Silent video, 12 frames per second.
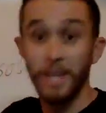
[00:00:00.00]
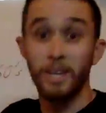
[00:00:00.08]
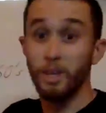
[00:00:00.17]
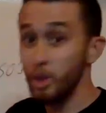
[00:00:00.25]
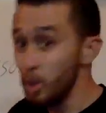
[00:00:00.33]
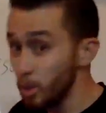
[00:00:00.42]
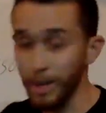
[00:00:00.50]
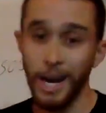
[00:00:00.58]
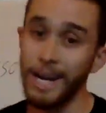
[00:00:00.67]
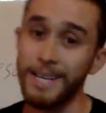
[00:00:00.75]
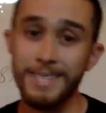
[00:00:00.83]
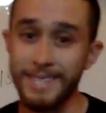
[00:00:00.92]
You are
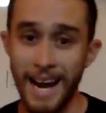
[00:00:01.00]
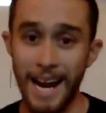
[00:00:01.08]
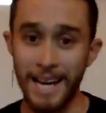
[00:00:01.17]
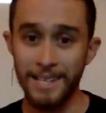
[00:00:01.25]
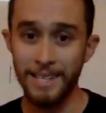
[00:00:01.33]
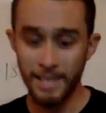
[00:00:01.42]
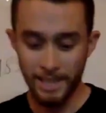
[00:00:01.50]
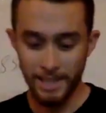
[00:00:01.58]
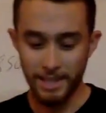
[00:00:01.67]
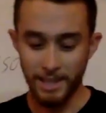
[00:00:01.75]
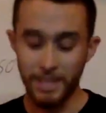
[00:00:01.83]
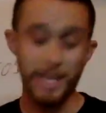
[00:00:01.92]
not designed,
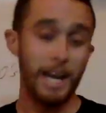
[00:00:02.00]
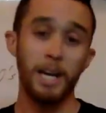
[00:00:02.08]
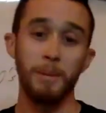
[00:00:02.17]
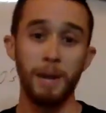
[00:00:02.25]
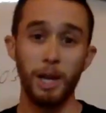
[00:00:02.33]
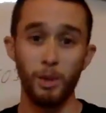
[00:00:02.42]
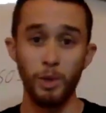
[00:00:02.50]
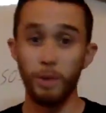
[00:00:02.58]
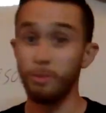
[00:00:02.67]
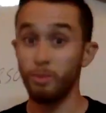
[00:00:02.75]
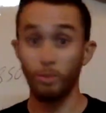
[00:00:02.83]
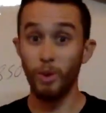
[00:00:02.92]
you did not come out of the
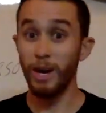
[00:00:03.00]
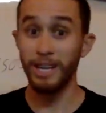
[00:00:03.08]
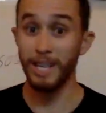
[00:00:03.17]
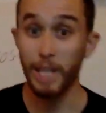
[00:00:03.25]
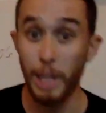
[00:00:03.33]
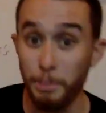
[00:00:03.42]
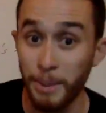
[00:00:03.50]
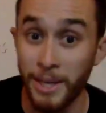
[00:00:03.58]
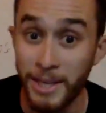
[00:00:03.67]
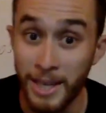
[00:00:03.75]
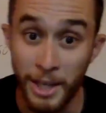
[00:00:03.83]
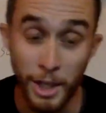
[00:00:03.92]
womb ready to clip
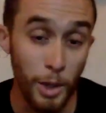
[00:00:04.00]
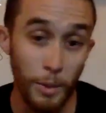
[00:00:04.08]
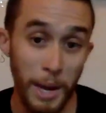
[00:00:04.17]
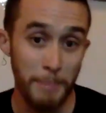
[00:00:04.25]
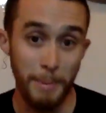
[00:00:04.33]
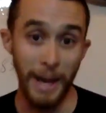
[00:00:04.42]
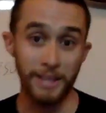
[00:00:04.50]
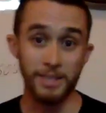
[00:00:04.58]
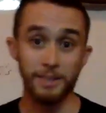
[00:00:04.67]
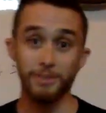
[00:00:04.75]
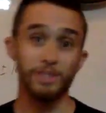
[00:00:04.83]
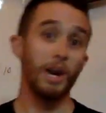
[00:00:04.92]
in and go ride
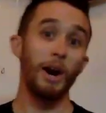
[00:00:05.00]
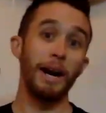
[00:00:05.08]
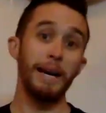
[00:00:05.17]
bikes. Sorry.